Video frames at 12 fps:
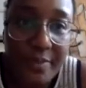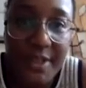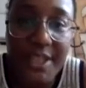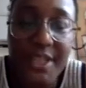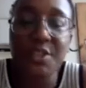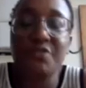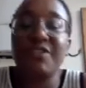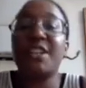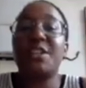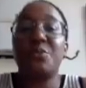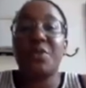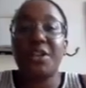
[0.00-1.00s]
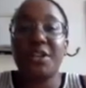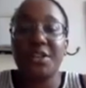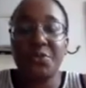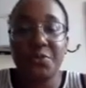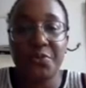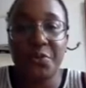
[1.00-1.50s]
It's really
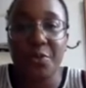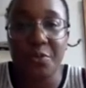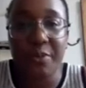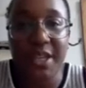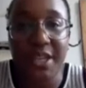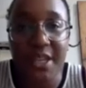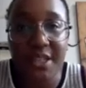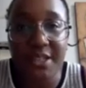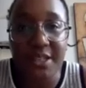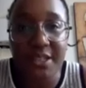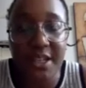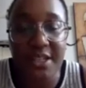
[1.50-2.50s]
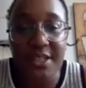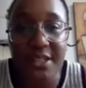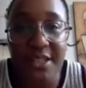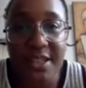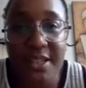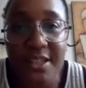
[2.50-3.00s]
working for me, and
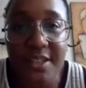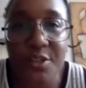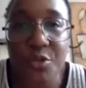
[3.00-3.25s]
this is